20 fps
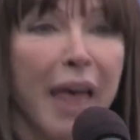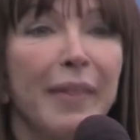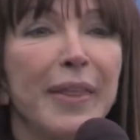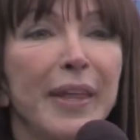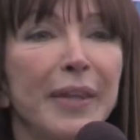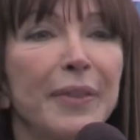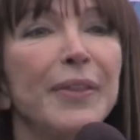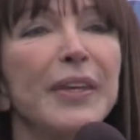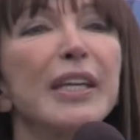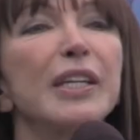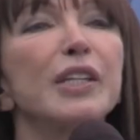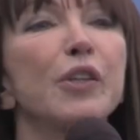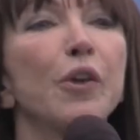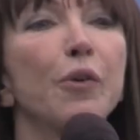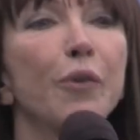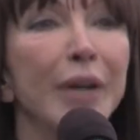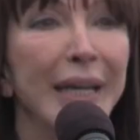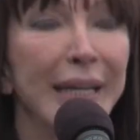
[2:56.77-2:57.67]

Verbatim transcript: that these are